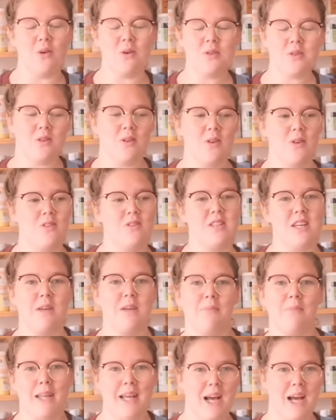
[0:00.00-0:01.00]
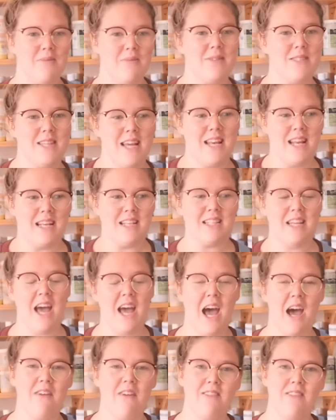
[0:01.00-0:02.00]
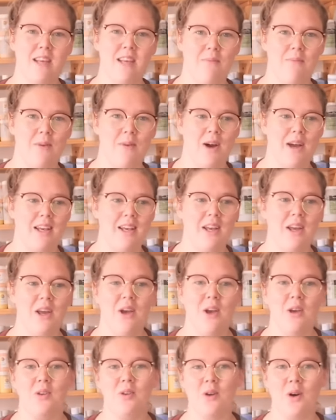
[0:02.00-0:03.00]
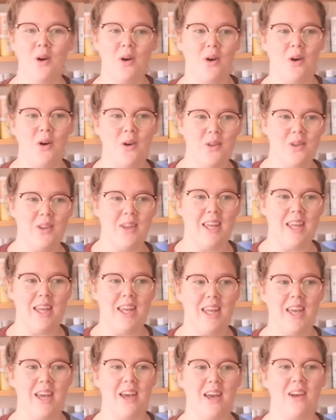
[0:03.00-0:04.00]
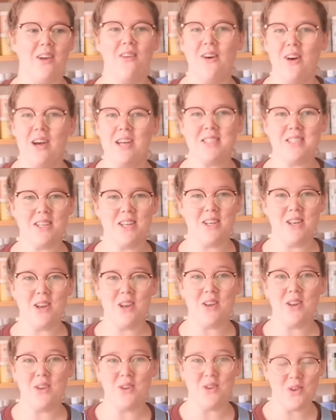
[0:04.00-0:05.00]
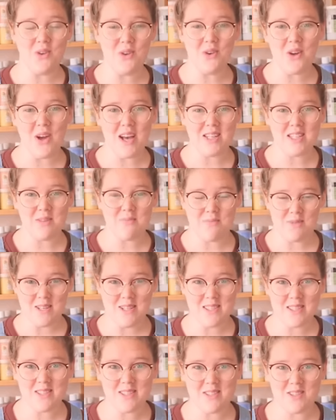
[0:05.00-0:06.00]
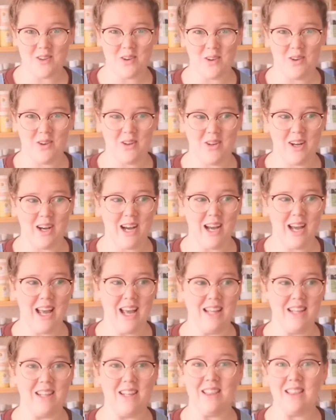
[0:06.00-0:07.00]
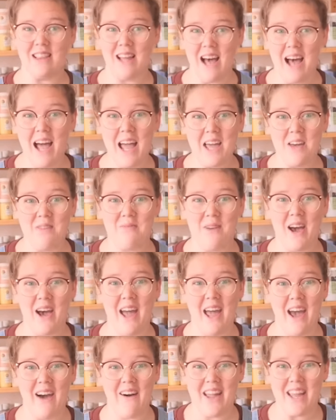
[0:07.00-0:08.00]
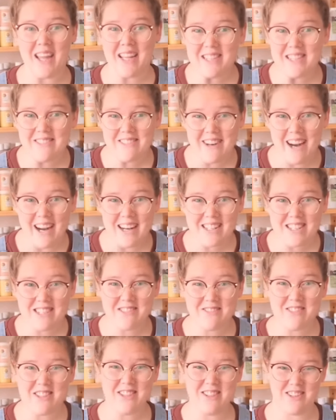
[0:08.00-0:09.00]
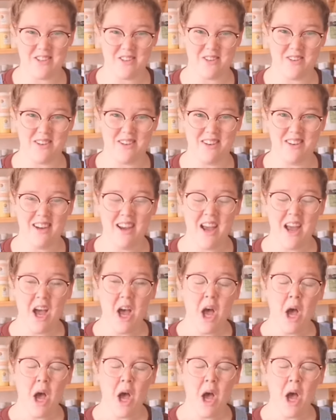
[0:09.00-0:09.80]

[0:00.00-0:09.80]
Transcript: also deeply upsetting to have someone not only question you as a business owner and lie about how I interacted with you,